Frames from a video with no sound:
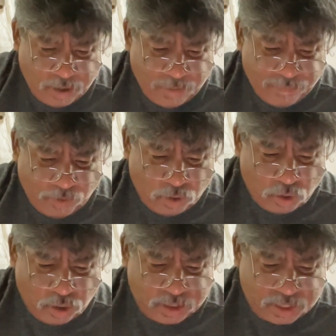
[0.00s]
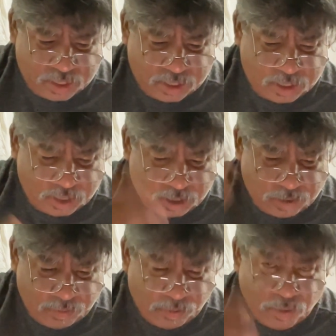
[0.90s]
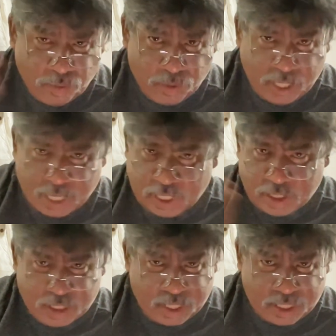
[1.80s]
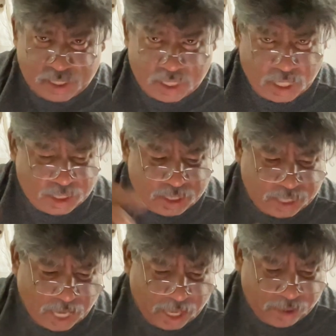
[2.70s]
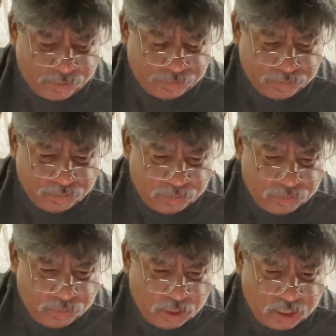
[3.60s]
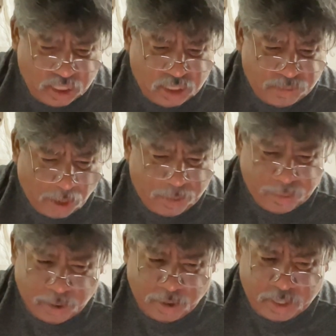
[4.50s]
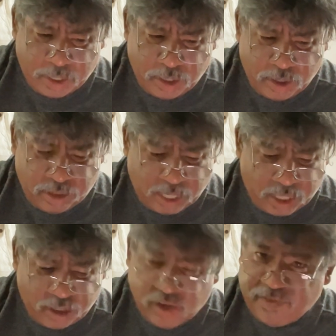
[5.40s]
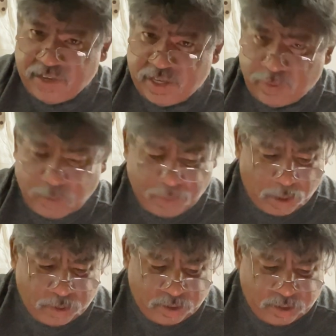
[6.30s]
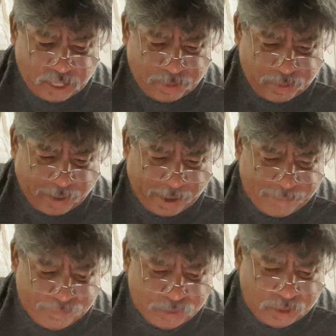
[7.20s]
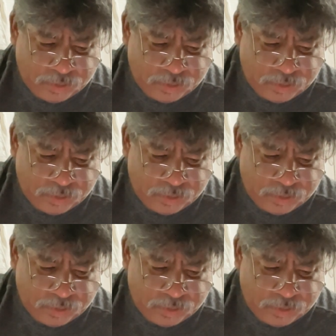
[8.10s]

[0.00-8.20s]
for costs relating to this denial. This is from American News. I don't know if it's Republican or Democrat, but